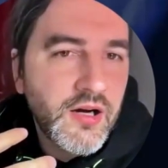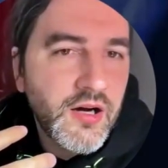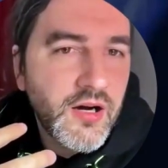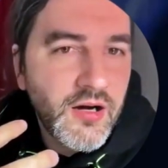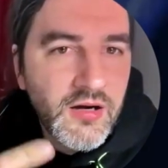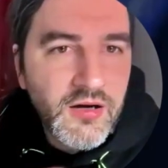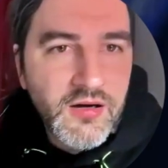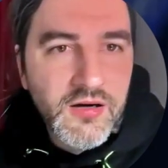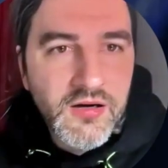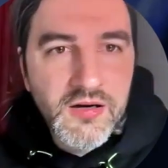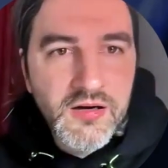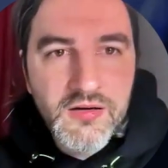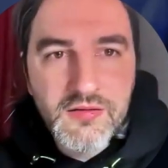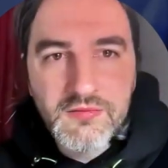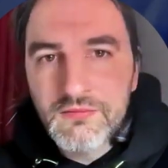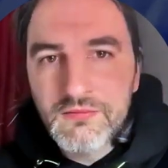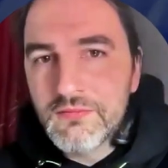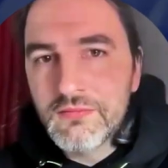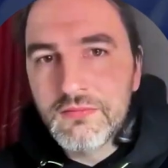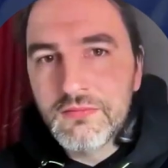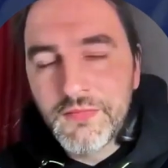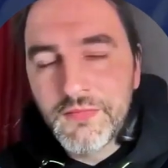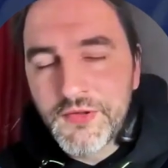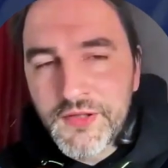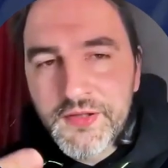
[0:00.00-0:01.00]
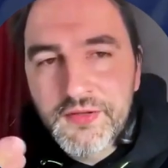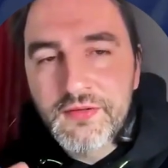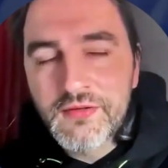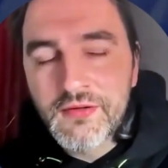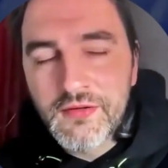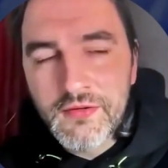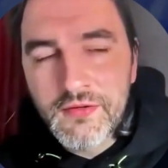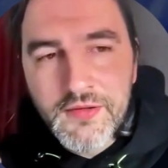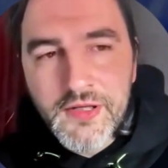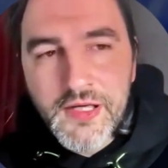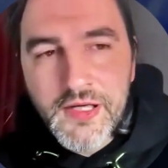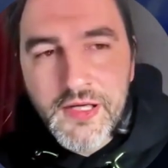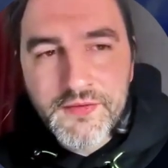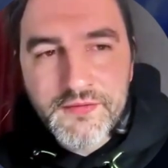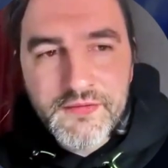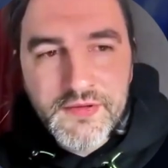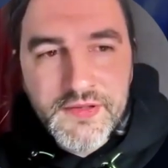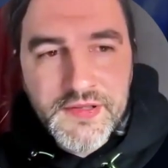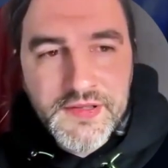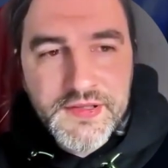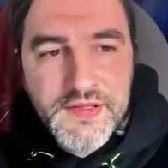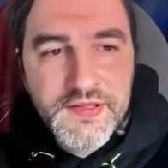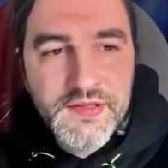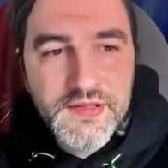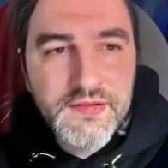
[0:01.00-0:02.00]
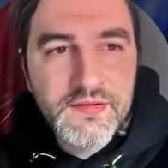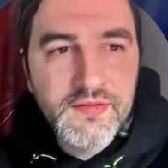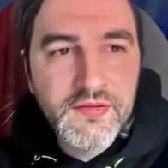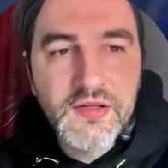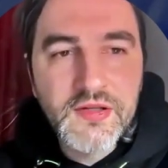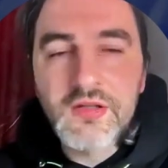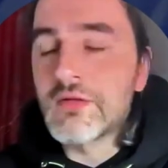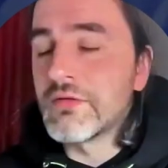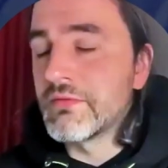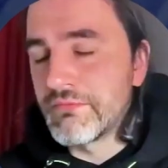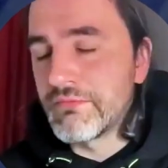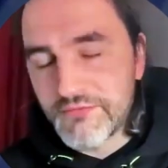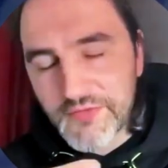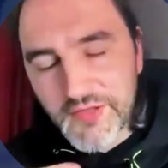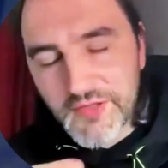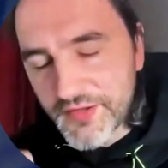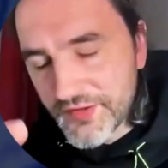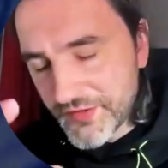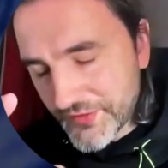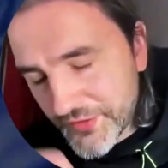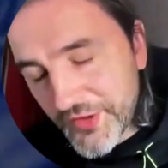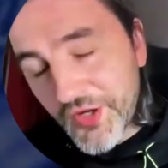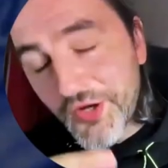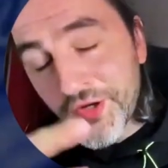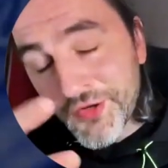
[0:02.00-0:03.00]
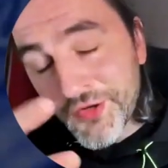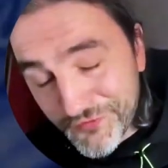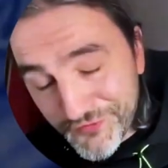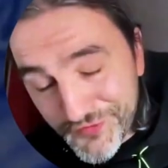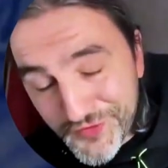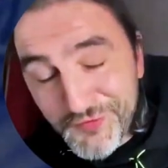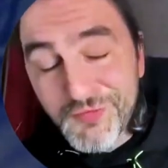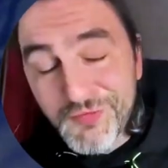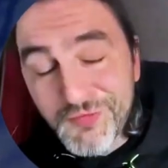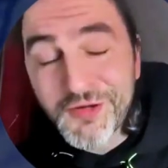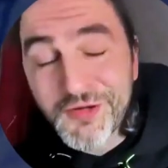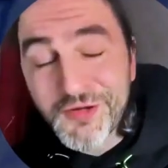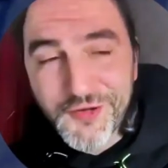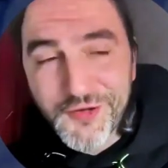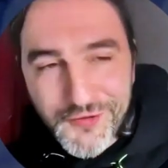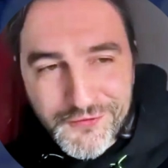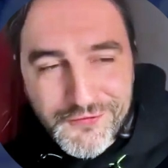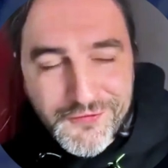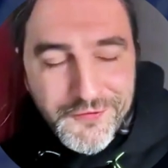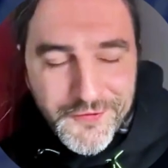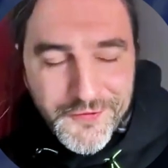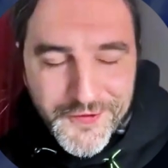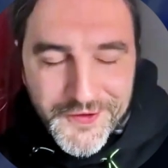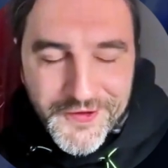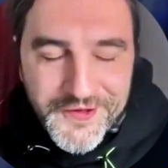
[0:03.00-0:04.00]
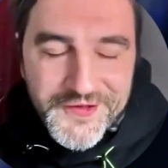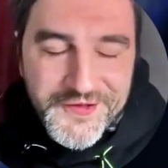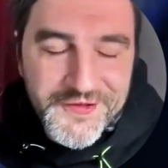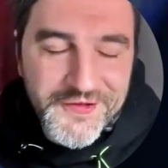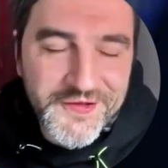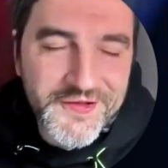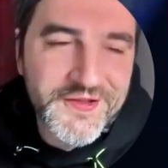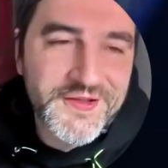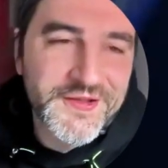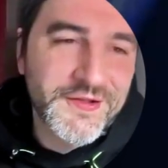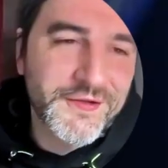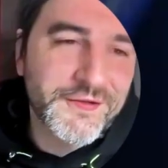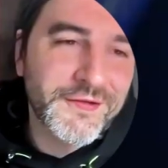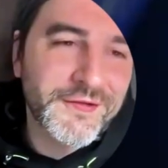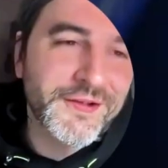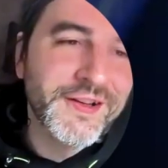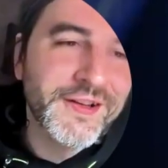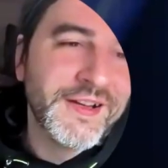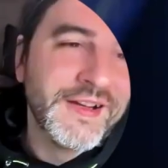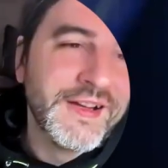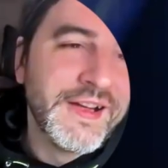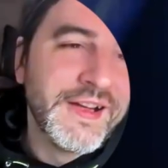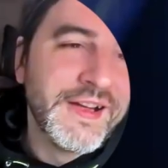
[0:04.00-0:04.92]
are Euro countries, or rather none of them are Euro countries, sorry.